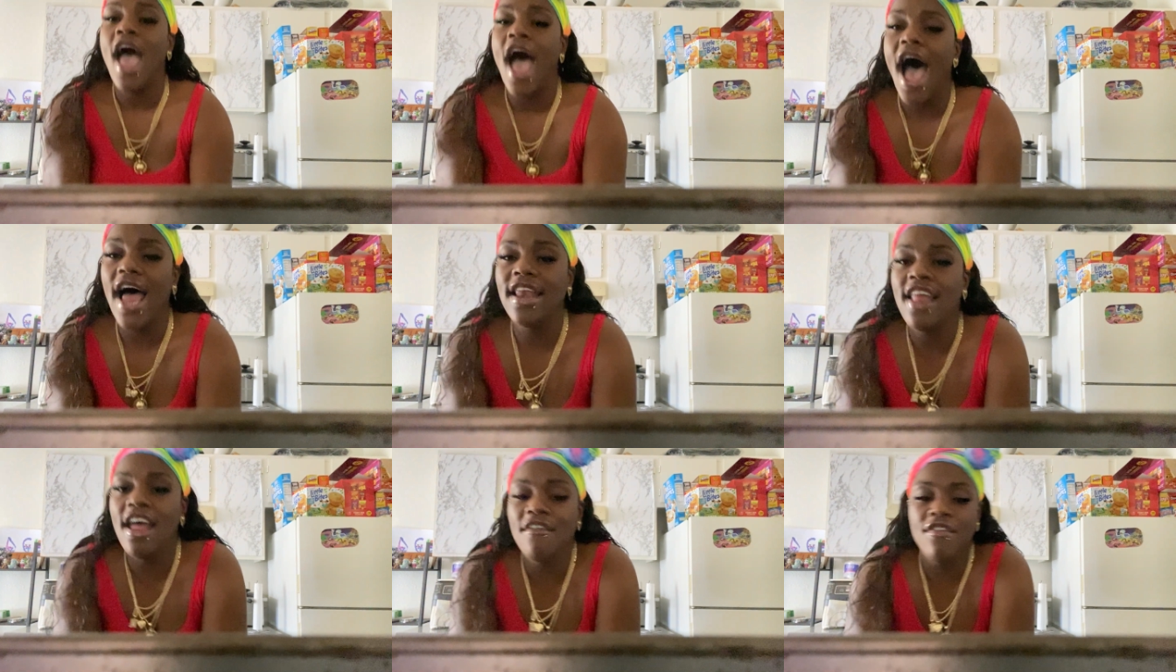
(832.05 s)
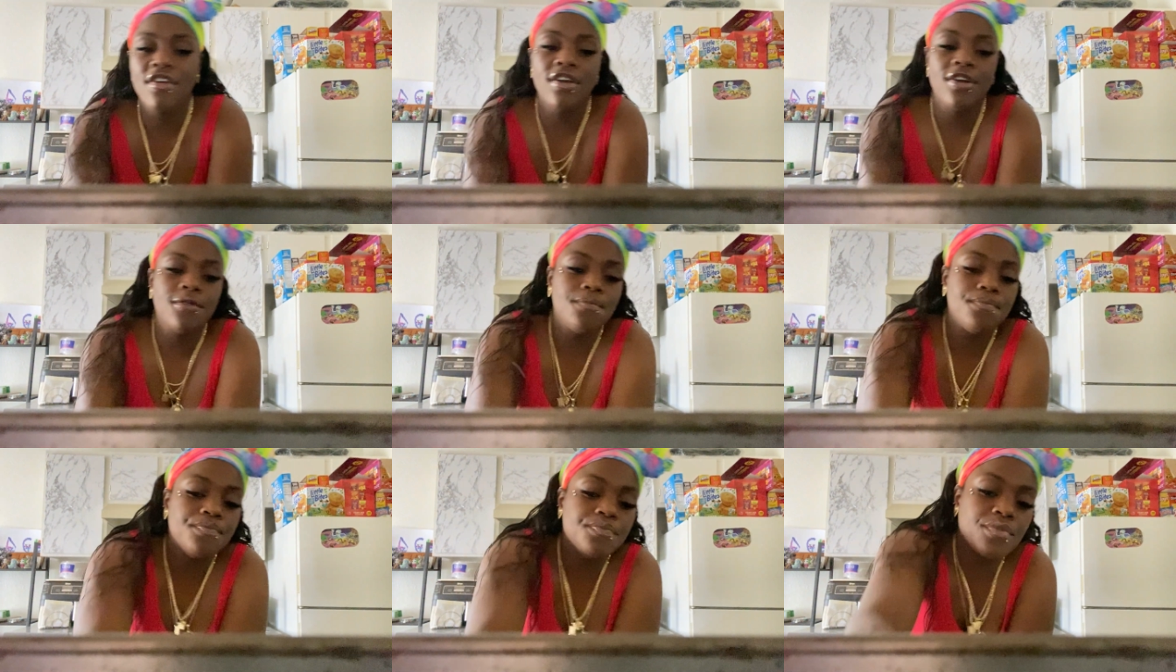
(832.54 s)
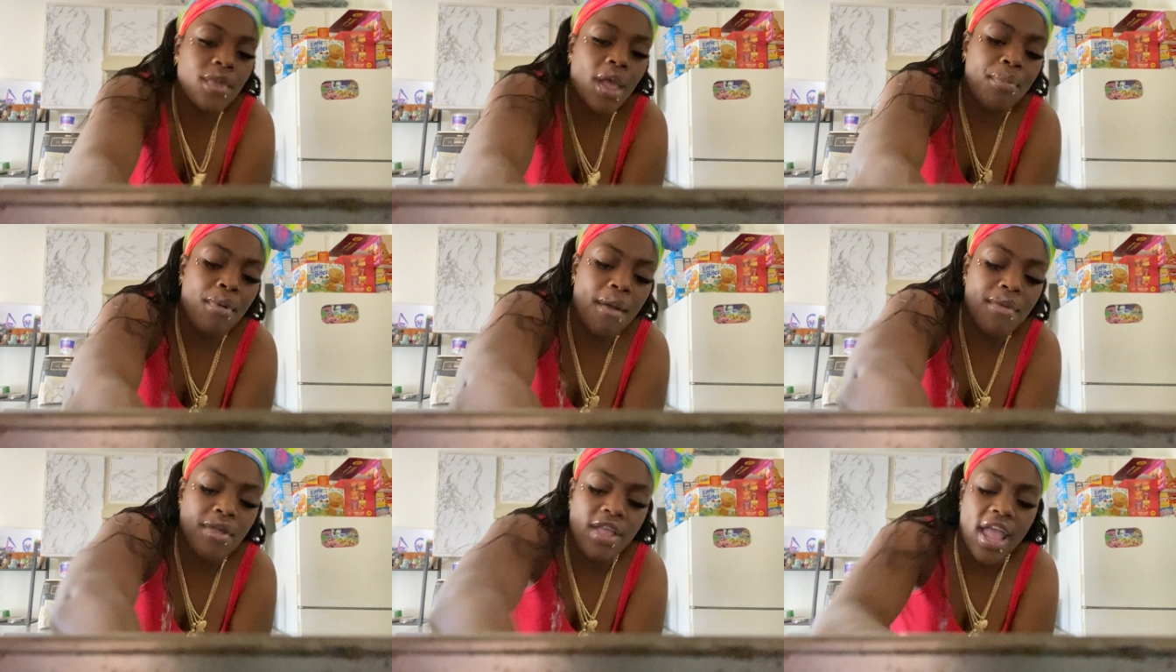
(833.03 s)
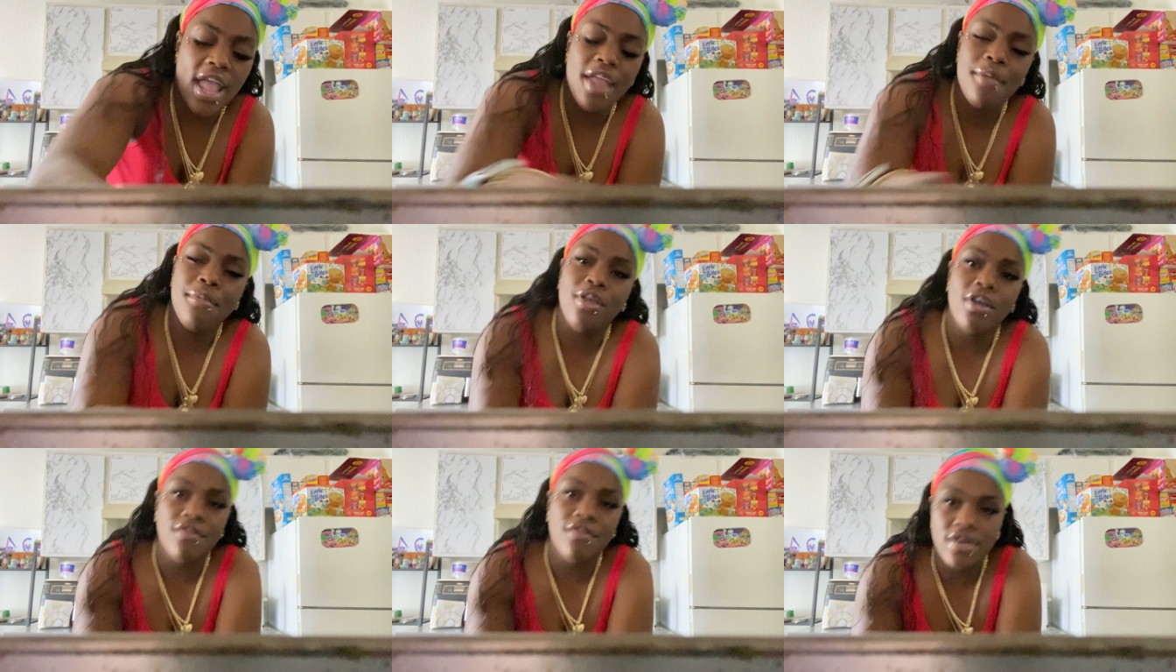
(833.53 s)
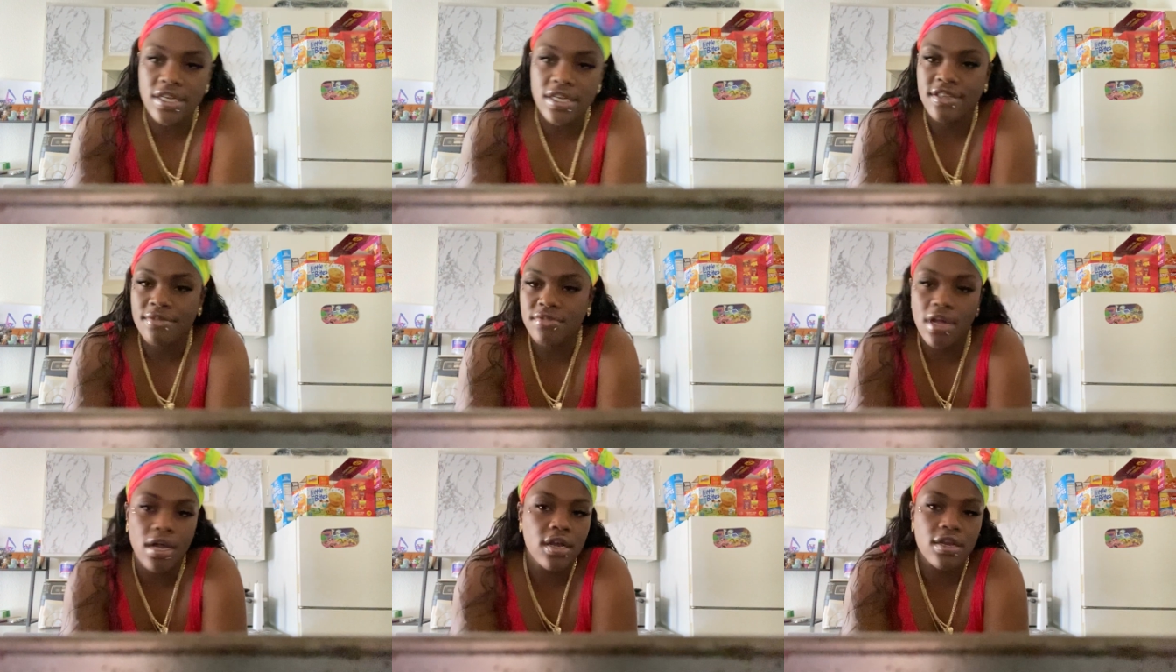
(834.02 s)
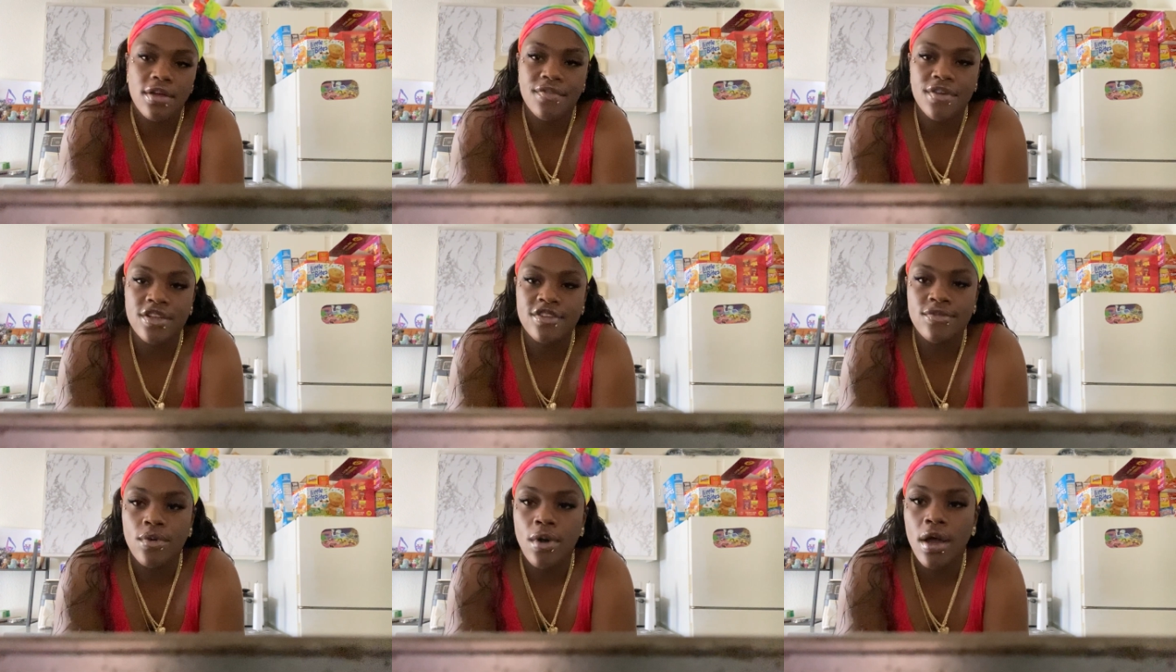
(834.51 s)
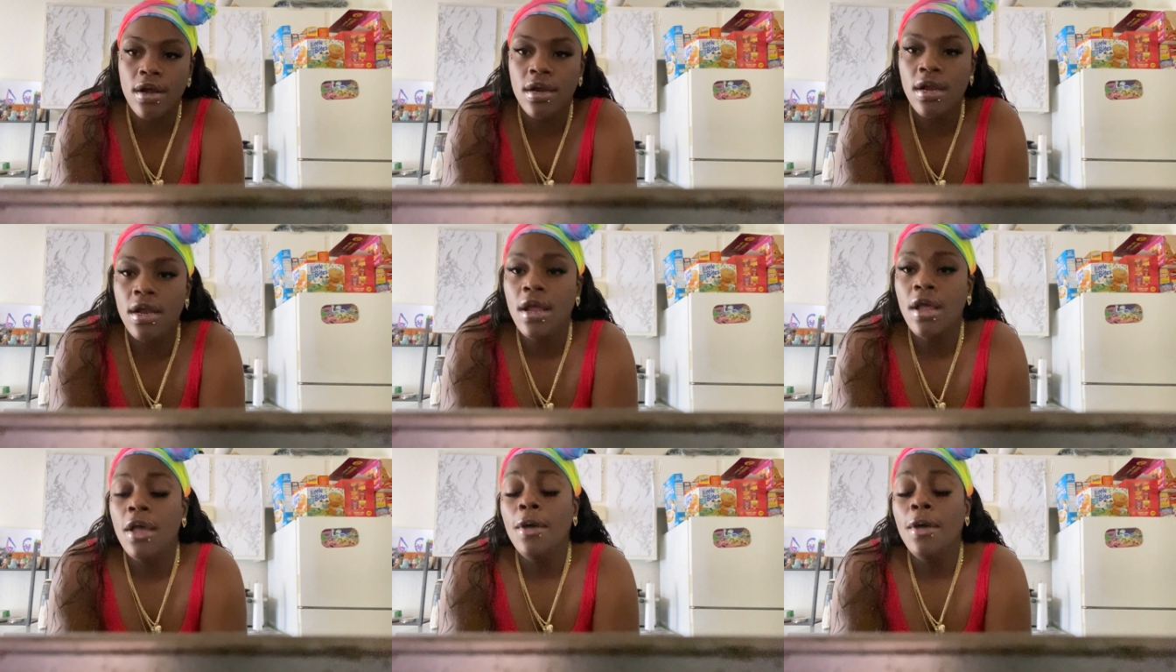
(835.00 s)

I never I probably can't hear me over this. I'm talking over this water.